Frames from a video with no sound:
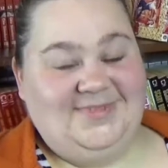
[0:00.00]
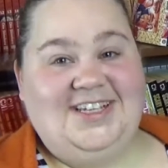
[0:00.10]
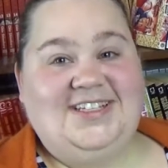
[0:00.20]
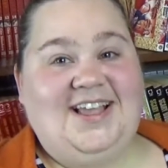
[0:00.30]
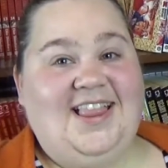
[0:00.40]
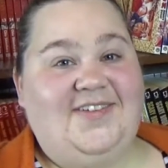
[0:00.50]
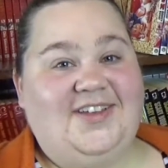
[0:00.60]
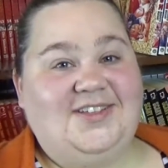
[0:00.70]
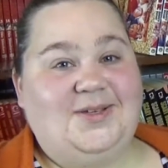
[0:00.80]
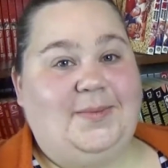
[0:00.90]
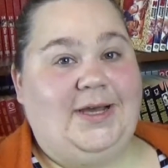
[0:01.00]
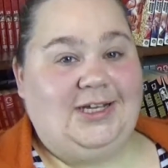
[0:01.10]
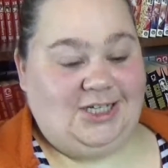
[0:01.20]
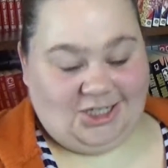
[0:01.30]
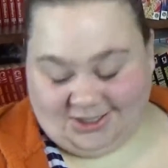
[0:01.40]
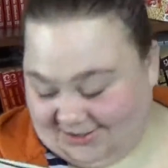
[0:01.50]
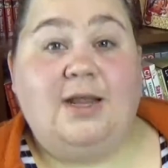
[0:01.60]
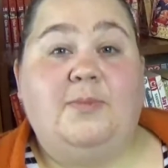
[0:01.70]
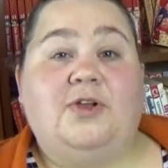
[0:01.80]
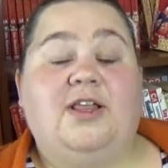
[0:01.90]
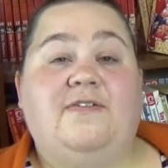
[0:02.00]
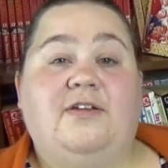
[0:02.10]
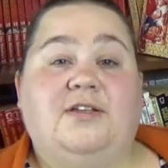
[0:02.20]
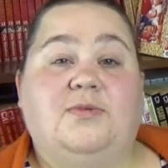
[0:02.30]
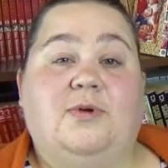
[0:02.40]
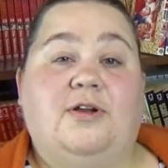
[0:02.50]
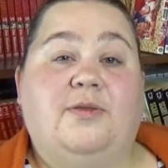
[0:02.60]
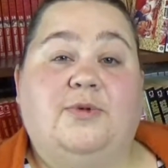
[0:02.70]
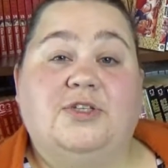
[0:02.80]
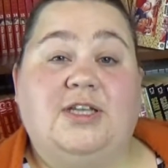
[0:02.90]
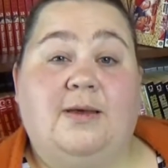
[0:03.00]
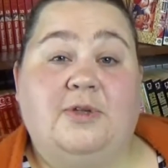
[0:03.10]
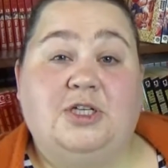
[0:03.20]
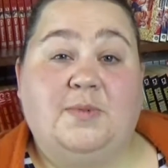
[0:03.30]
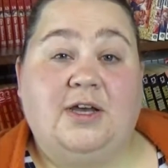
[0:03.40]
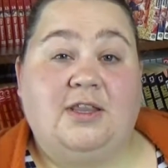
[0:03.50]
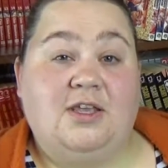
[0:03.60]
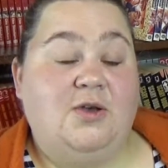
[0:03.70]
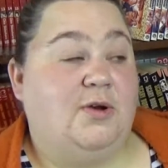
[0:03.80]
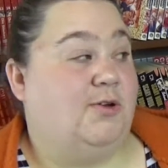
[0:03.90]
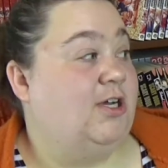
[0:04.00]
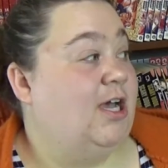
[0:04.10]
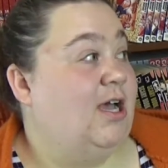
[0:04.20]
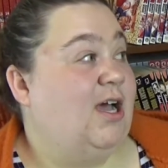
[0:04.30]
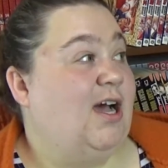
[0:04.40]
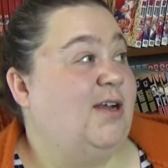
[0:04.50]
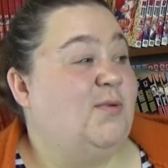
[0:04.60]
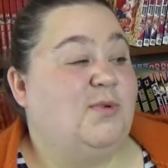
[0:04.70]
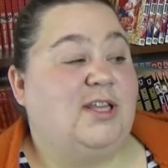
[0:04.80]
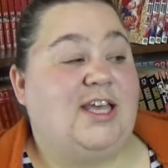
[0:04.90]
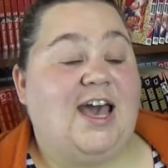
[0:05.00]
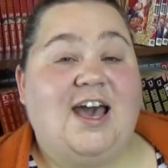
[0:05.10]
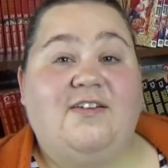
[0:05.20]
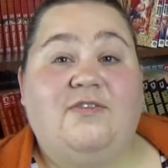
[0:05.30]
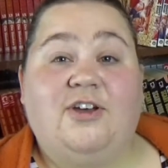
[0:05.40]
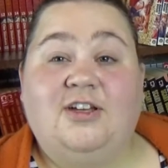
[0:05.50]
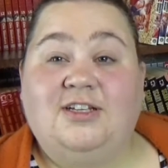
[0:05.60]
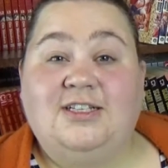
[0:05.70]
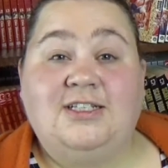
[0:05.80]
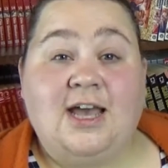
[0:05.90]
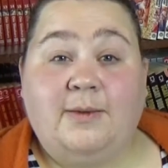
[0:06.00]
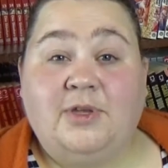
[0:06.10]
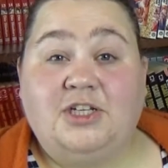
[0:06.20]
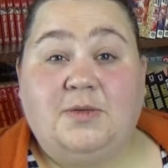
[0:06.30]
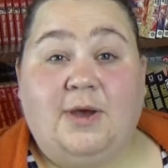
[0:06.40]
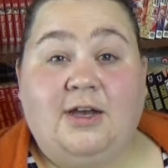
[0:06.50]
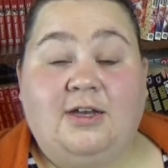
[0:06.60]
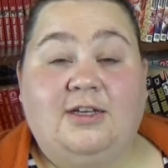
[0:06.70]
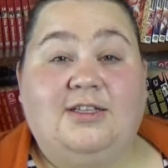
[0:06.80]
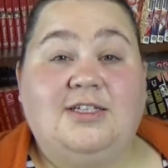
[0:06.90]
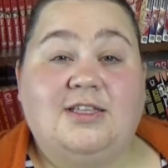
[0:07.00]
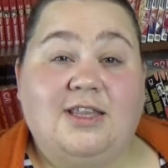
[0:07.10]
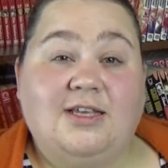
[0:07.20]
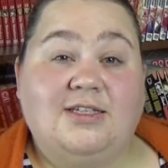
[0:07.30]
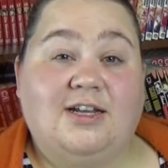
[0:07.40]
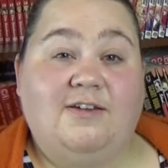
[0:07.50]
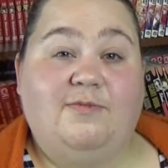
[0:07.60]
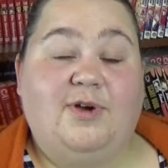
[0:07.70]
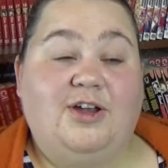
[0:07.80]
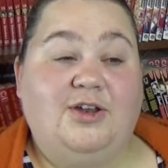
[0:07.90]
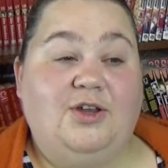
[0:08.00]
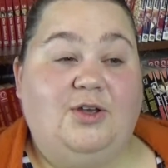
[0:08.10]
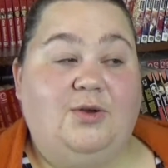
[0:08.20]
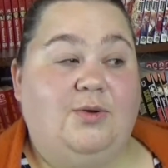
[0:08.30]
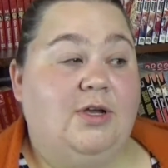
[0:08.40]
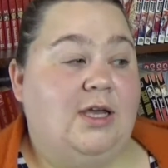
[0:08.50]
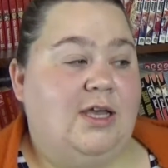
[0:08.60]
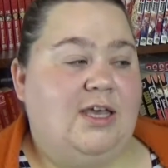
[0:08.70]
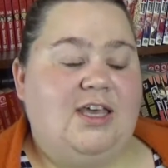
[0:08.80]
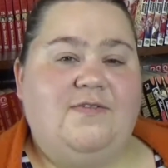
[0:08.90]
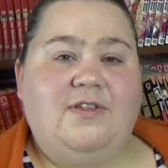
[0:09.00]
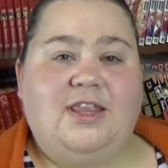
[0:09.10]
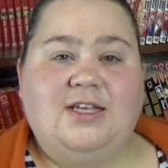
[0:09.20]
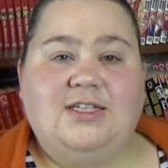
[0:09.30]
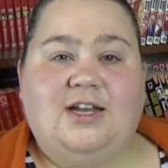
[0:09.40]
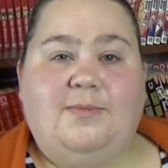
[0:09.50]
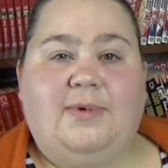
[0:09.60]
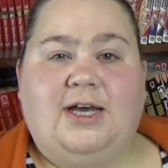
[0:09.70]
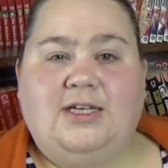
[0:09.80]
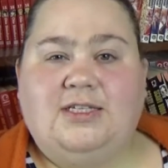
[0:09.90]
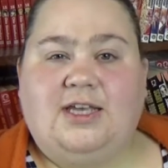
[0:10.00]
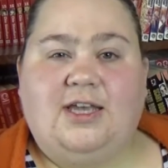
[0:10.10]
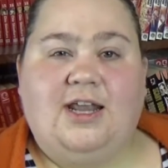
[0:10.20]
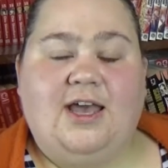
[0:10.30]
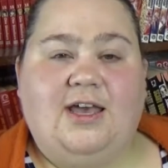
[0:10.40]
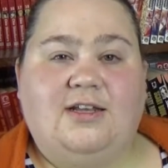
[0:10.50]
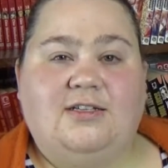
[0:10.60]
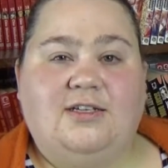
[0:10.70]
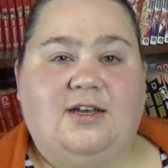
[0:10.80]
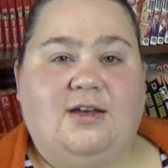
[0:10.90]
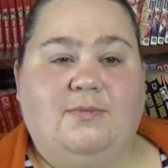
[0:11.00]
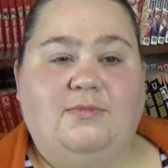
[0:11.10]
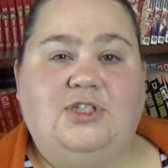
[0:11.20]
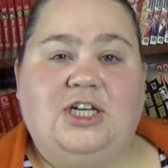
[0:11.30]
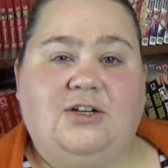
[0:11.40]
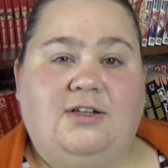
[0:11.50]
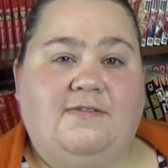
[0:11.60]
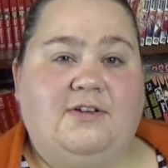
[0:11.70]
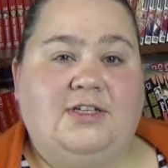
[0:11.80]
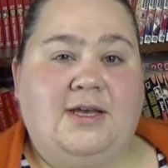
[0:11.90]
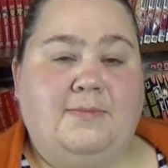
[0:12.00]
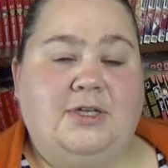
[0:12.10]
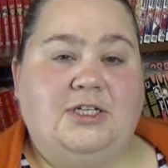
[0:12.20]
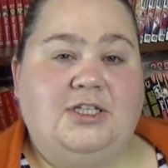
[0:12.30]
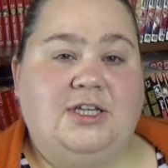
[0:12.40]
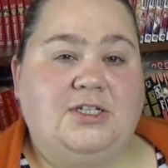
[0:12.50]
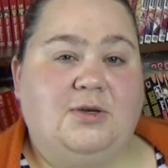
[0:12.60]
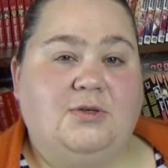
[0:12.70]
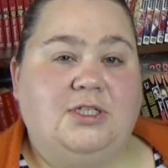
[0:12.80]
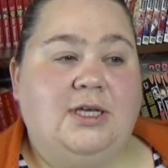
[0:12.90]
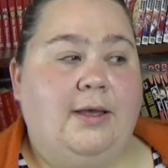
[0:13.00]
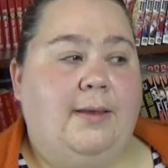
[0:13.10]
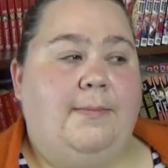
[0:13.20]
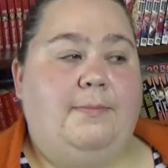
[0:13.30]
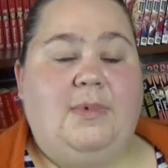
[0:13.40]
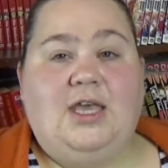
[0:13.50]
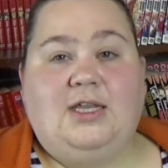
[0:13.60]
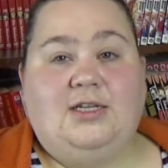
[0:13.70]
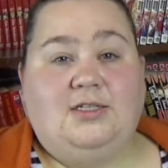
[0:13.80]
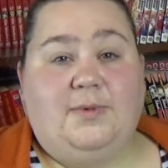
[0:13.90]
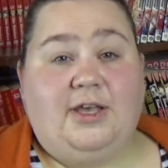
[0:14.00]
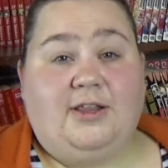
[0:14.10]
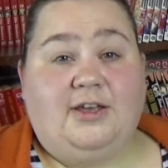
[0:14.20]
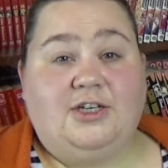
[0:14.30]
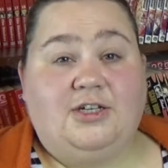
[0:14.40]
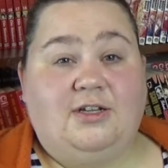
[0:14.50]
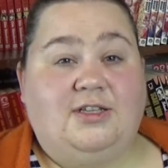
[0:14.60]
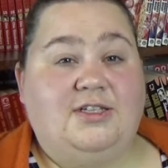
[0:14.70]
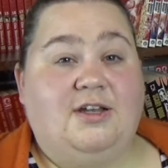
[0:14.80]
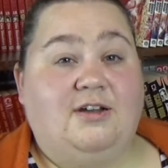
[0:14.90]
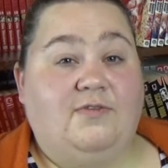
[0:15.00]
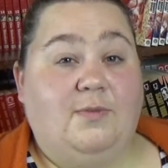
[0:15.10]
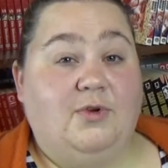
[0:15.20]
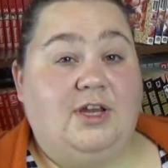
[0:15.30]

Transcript: Because I love it so much. Number 11 is, what are the most damaged manga that you own? I don't really have damaged manga, at least things that I've bought new. Even things that I buy secondhand. Generally if they're damaged, they don't make it into my collection, at least not if I'm